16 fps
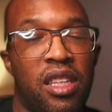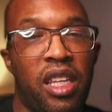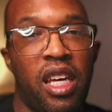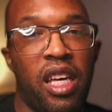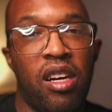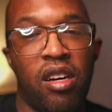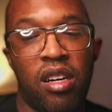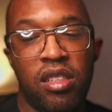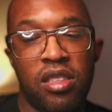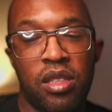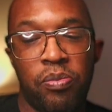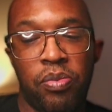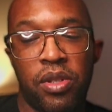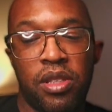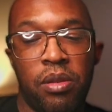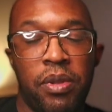they are
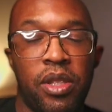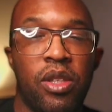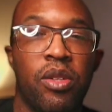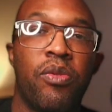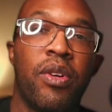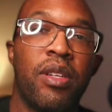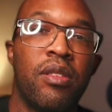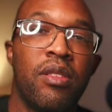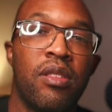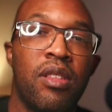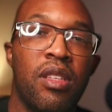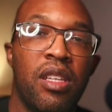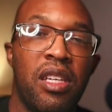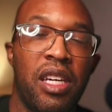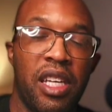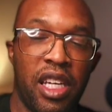supposed to be doing?
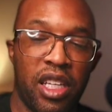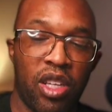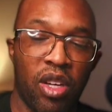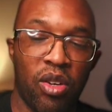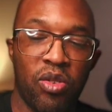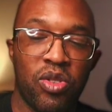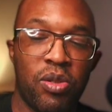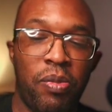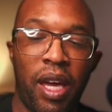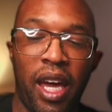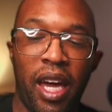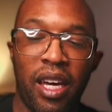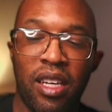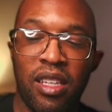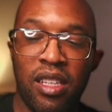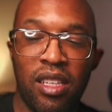And it goes back
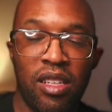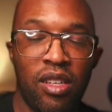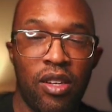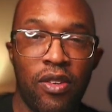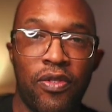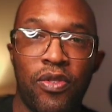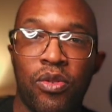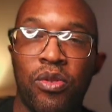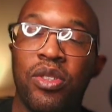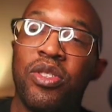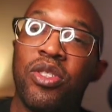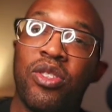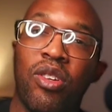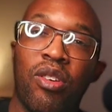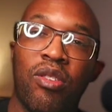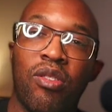full
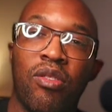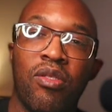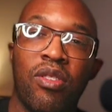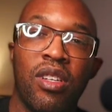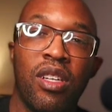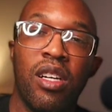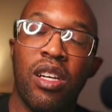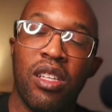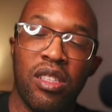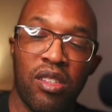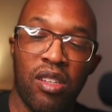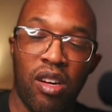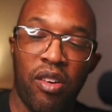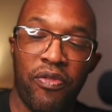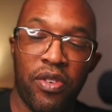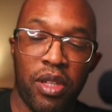circle uh,
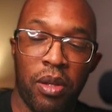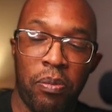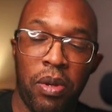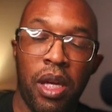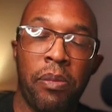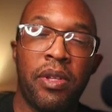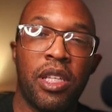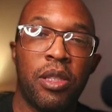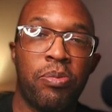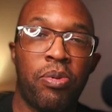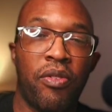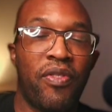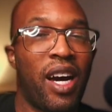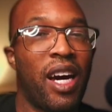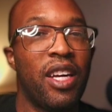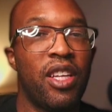for the people that's
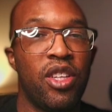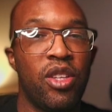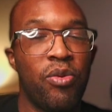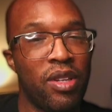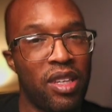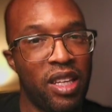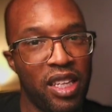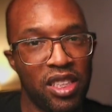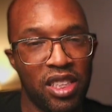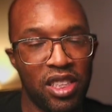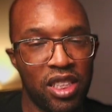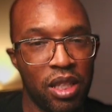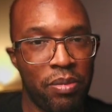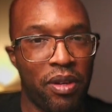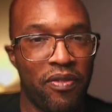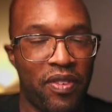providing you
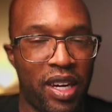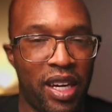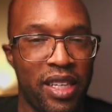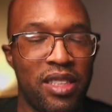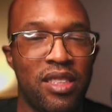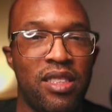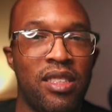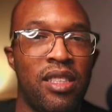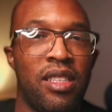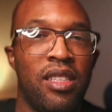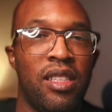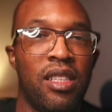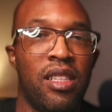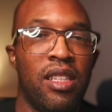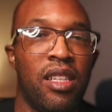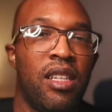relationship advice.
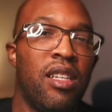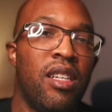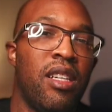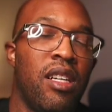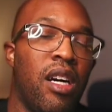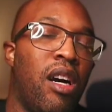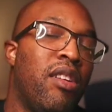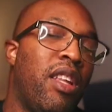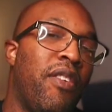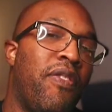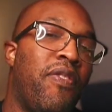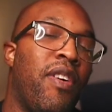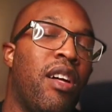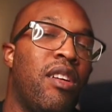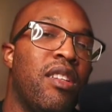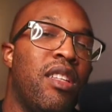Are they
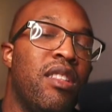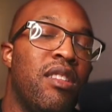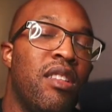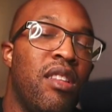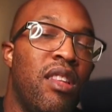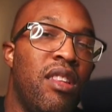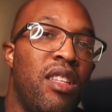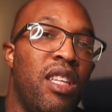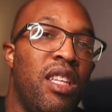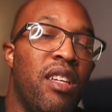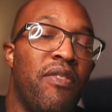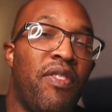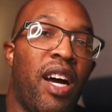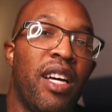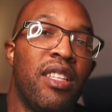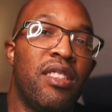following the
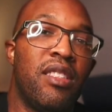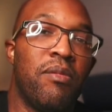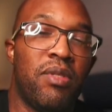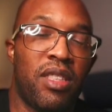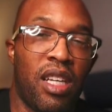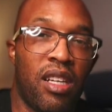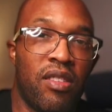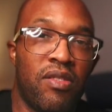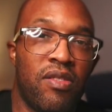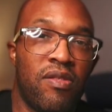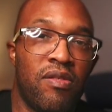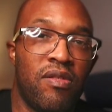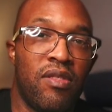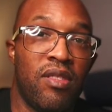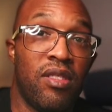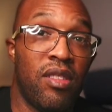advice themselves?
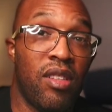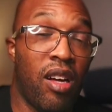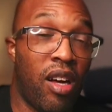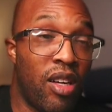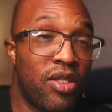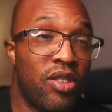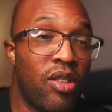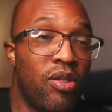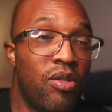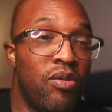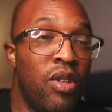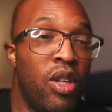Also,